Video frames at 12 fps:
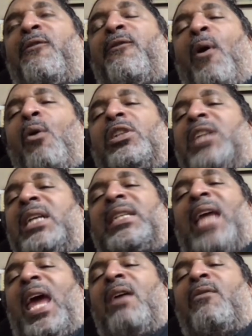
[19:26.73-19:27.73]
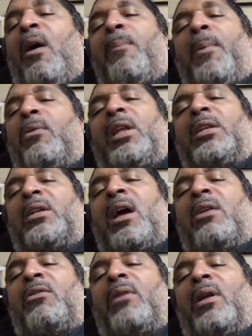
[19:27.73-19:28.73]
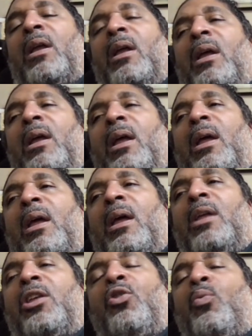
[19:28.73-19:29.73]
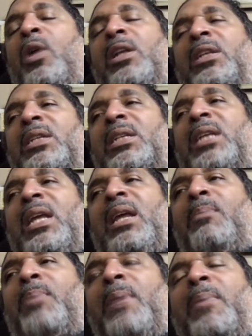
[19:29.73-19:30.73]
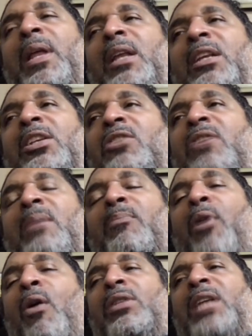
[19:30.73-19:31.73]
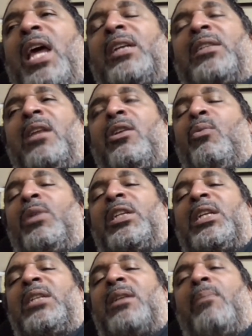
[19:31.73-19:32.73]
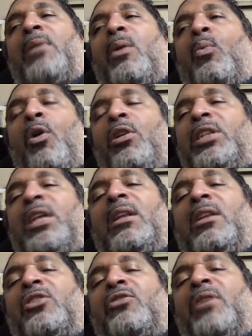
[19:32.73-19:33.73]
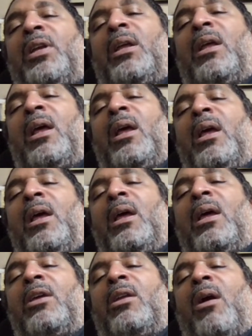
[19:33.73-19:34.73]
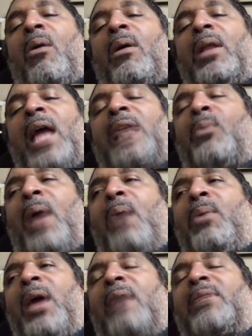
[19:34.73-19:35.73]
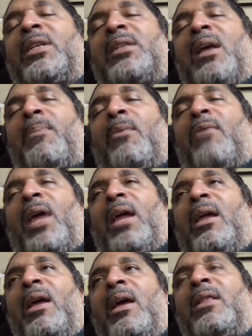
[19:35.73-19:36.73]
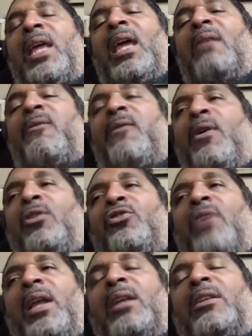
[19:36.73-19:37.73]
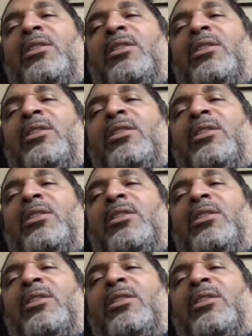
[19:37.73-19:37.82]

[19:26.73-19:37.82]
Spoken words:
folk just gave up on this country, you wouldn't see people in the street protesting. You would see something worse in the street. You know, that's why we have to separate the infiltrators